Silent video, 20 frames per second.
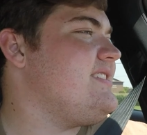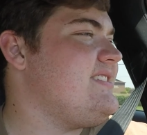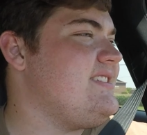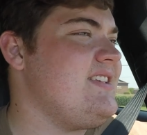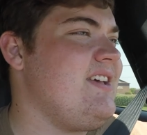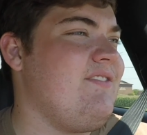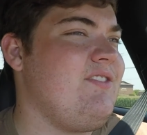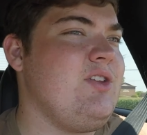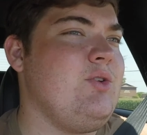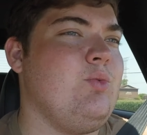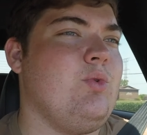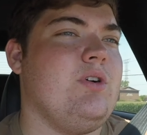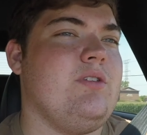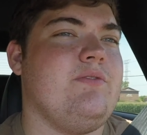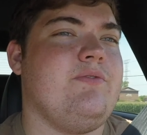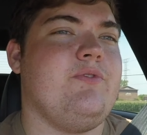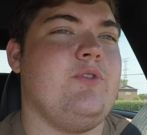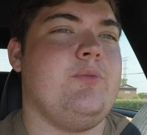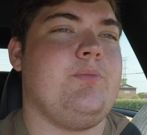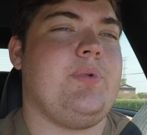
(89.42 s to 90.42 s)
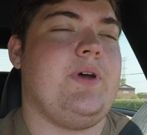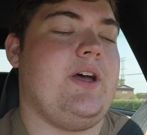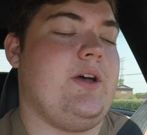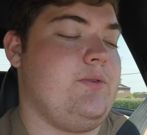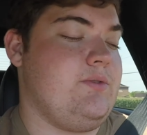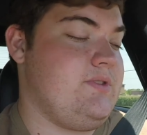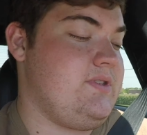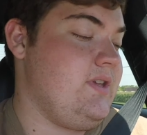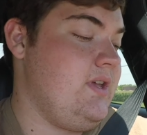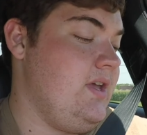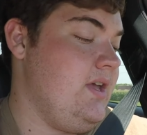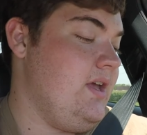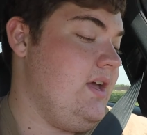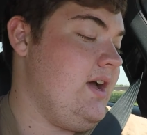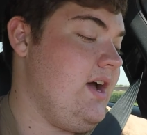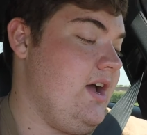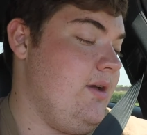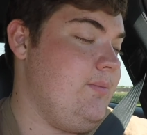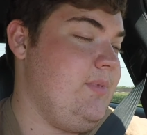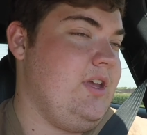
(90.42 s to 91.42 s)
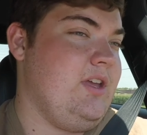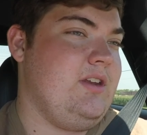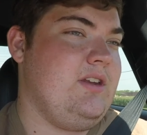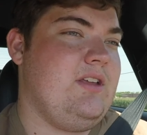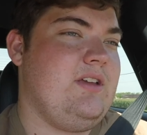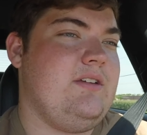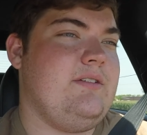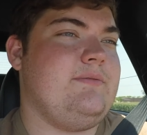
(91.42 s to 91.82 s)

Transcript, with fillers: seventy-one foot-pounds. I mean,